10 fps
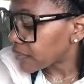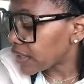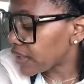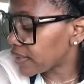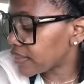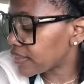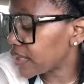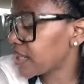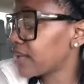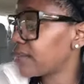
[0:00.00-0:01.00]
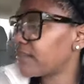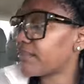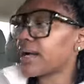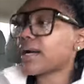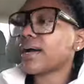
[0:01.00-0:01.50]
And then
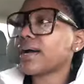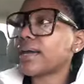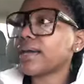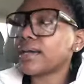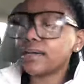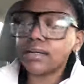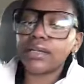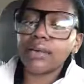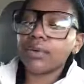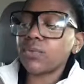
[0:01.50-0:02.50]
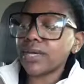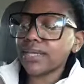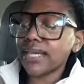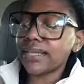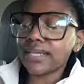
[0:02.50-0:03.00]
my number one
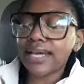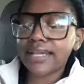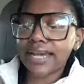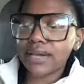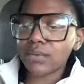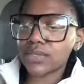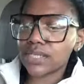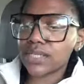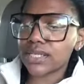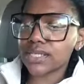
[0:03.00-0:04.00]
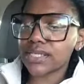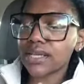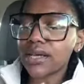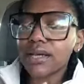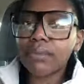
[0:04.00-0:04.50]
thing that I liked was this
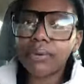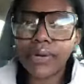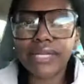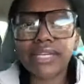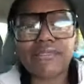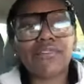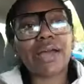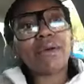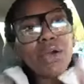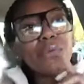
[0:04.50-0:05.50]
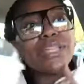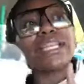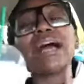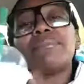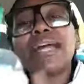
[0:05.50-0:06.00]
praline frap, which
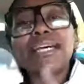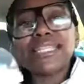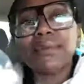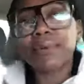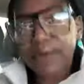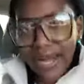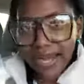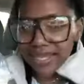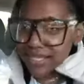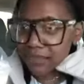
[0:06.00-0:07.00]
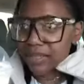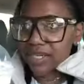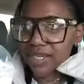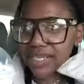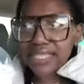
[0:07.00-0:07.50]
I'm not surprised
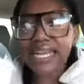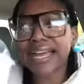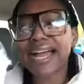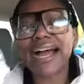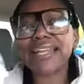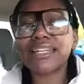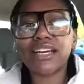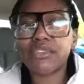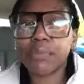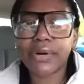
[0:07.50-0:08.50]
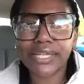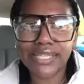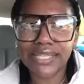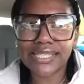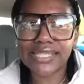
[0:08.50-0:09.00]
because like I love
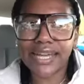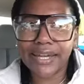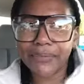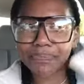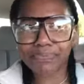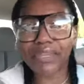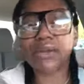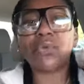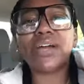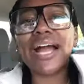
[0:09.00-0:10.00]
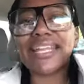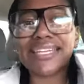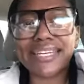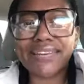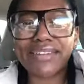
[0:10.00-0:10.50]
pralines. Like and where I
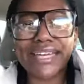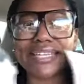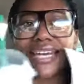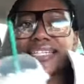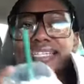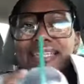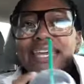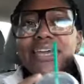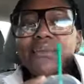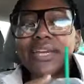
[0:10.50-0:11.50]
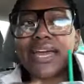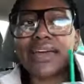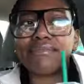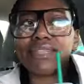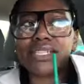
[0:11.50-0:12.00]
live, like that's the thing. We
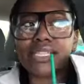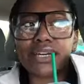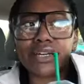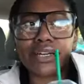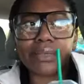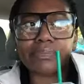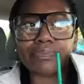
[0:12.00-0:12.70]
have this um